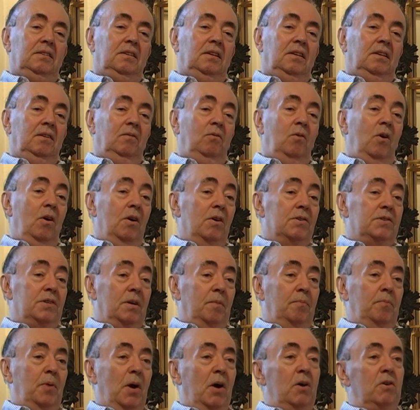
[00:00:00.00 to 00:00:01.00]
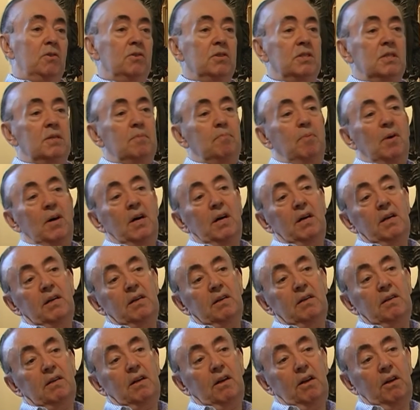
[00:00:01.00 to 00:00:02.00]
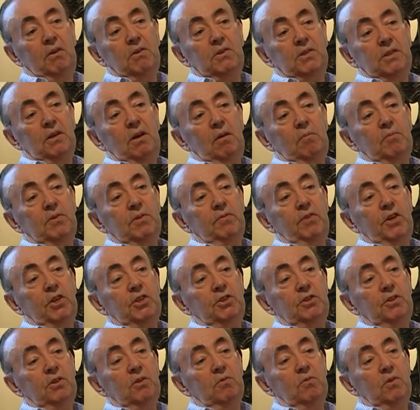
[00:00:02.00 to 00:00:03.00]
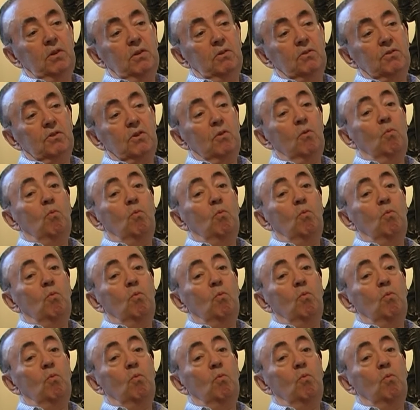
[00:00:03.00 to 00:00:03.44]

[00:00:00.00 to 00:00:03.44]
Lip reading: was opposed by closer observation of the world.